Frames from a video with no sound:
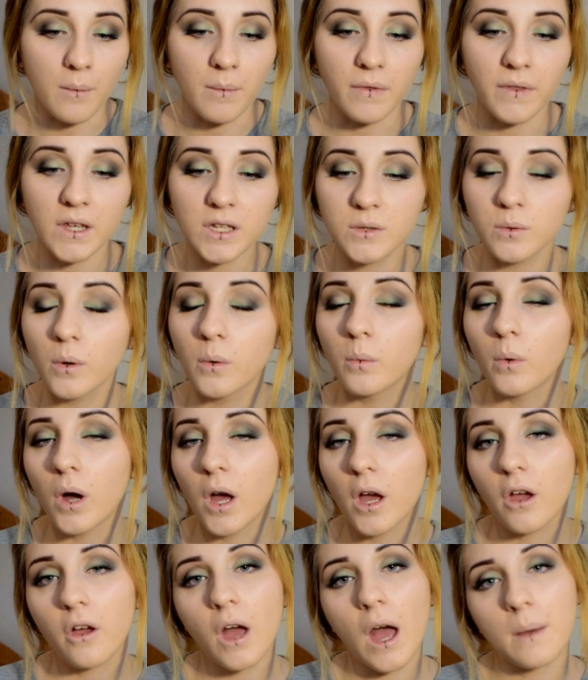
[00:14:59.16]
this will
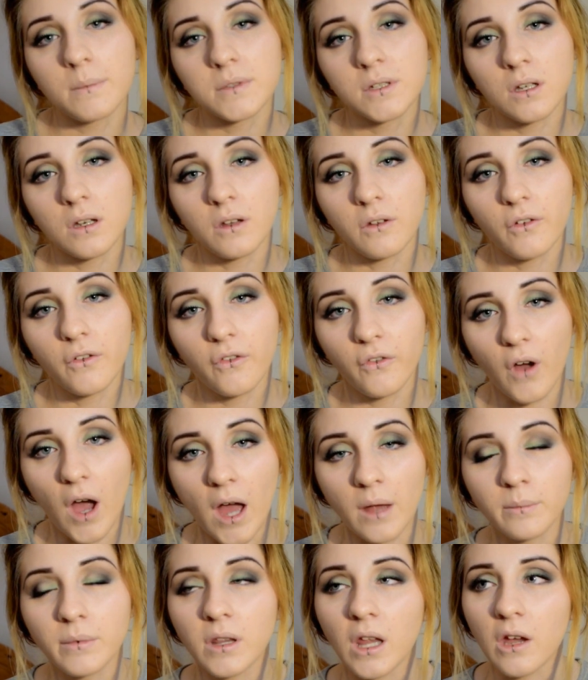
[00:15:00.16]
work absolutely
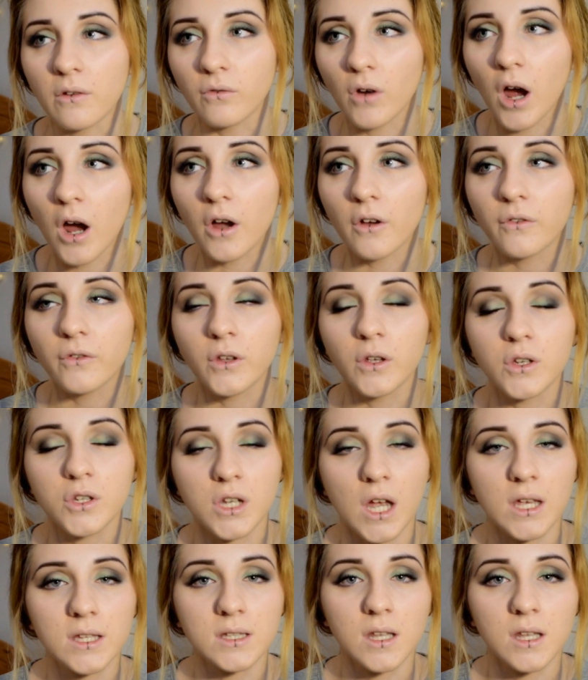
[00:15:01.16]
fine, but there are a few shades